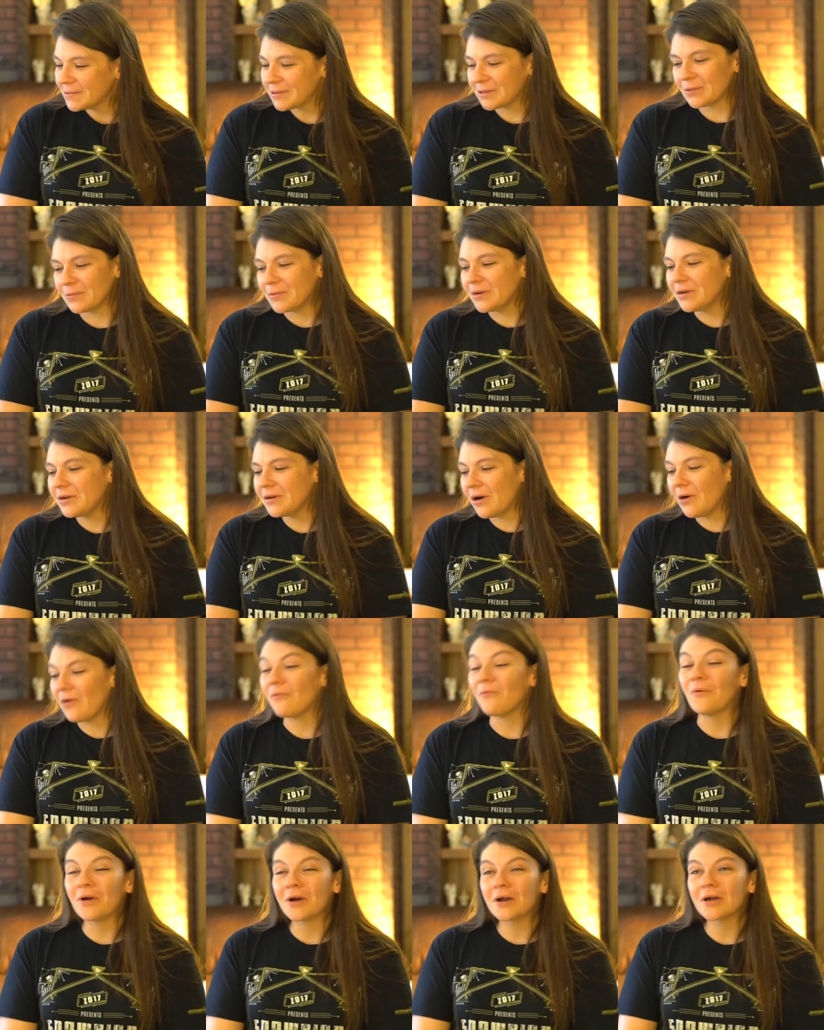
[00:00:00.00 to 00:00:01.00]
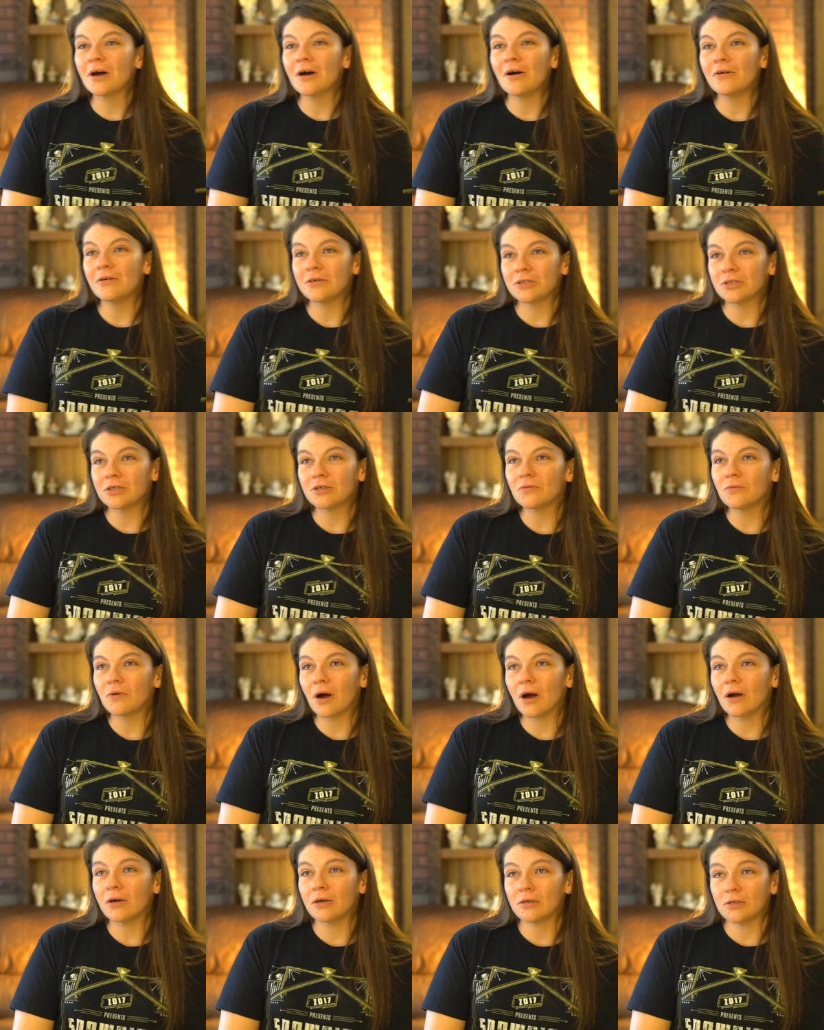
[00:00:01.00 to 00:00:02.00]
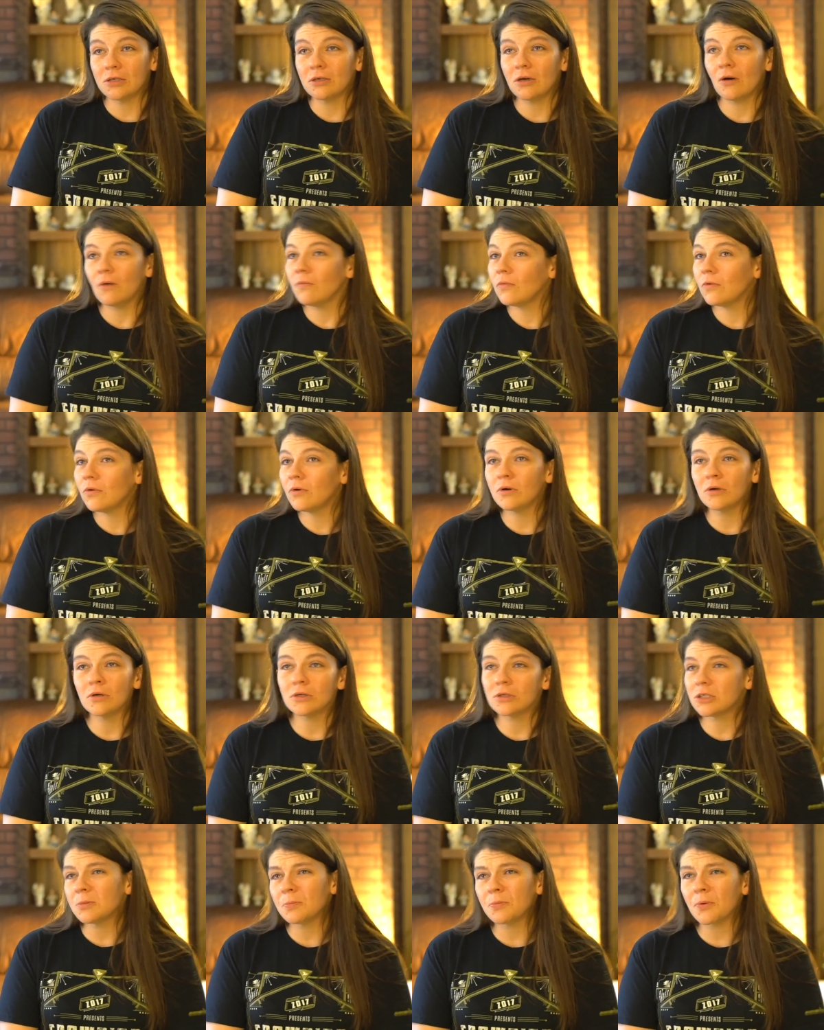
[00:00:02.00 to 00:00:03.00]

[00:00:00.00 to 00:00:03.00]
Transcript: So when you don't want to go to the Word and you don't want to